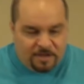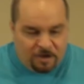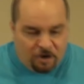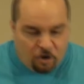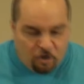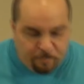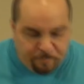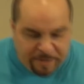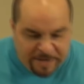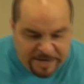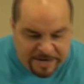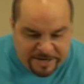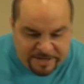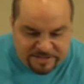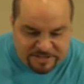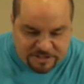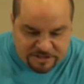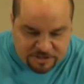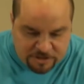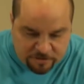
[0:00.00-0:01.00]

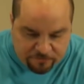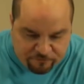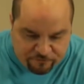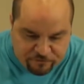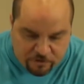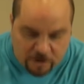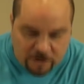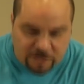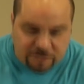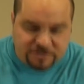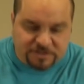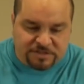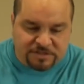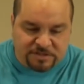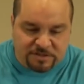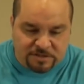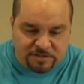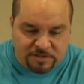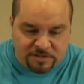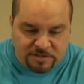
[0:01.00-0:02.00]
Obedience is the
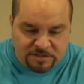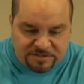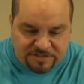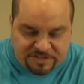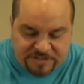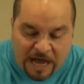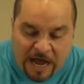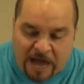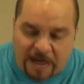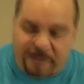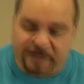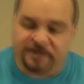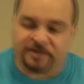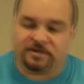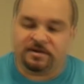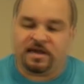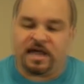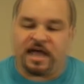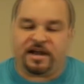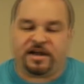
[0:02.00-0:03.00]
first
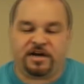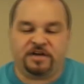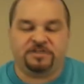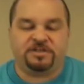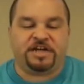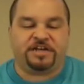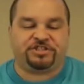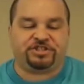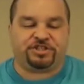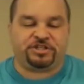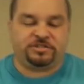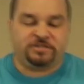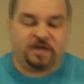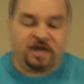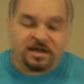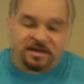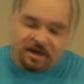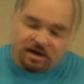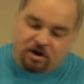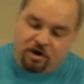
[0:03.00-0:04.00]
sign and condition.
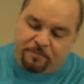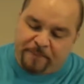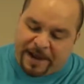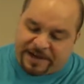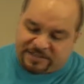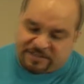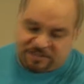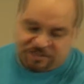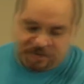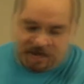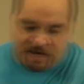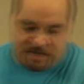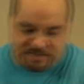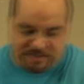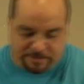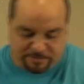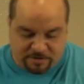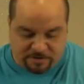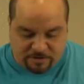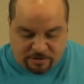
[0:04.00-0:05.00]
Now go back to John
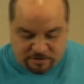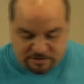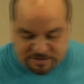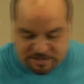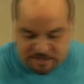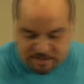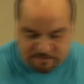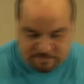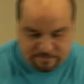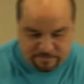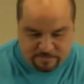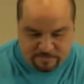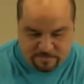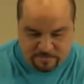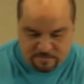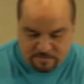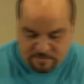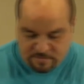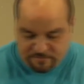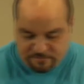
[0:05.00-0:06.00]
chapter 13,
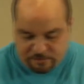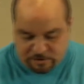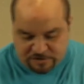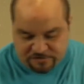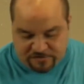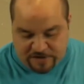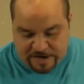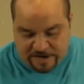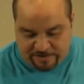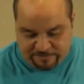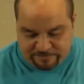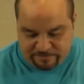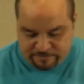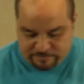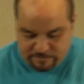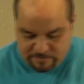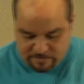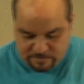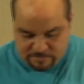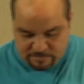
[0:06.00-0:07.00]
verse 5.
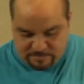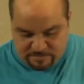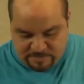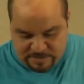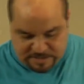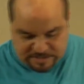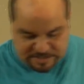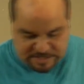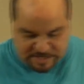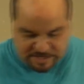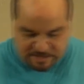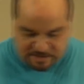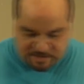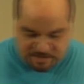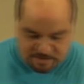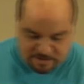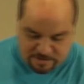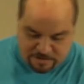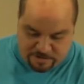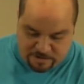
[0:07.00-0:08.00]
Let's get
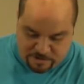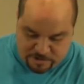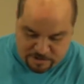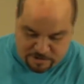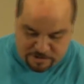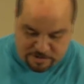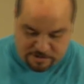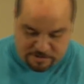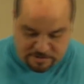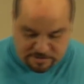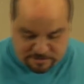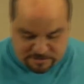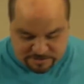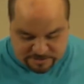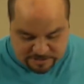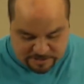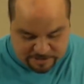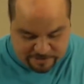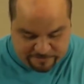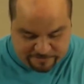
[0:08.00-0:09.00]
into the good
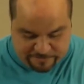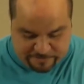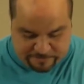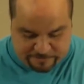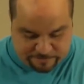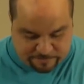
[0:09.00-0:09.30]
stuff.